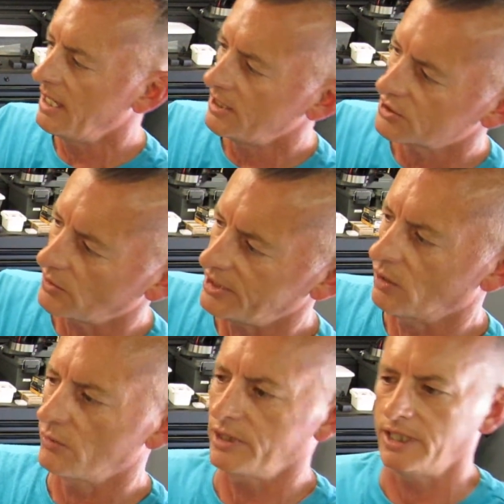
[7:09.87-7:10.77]
so I
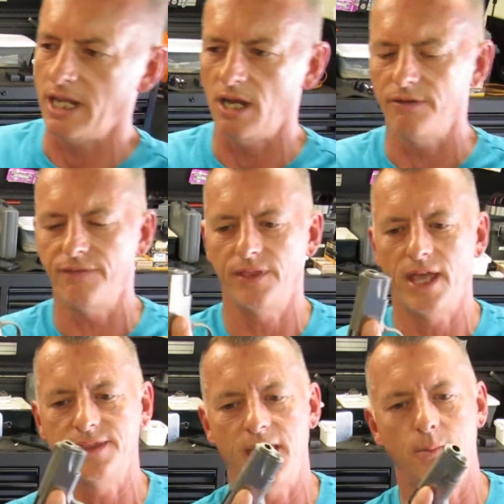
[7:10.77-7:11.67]
don't really care for
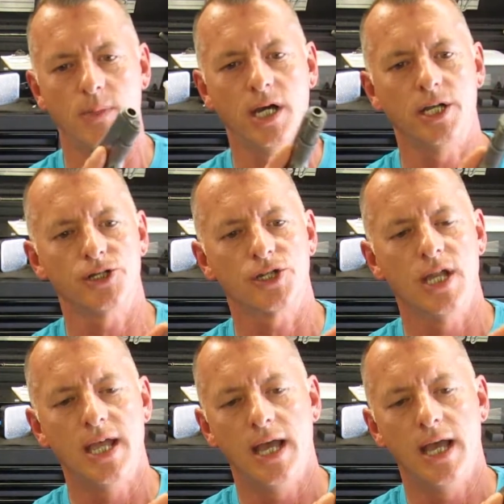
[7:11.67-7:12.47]
that much.